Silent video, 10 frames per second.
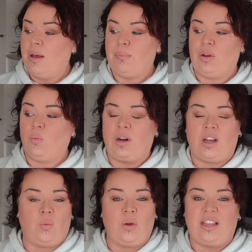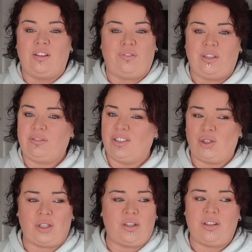But when I wear the Fitville
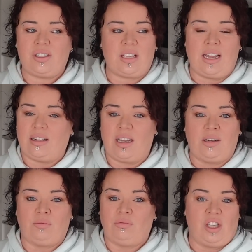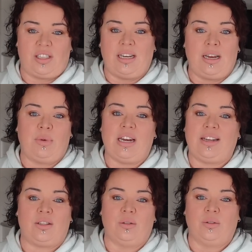shoes, it just
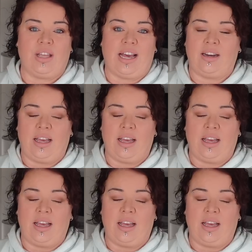eliminates all that.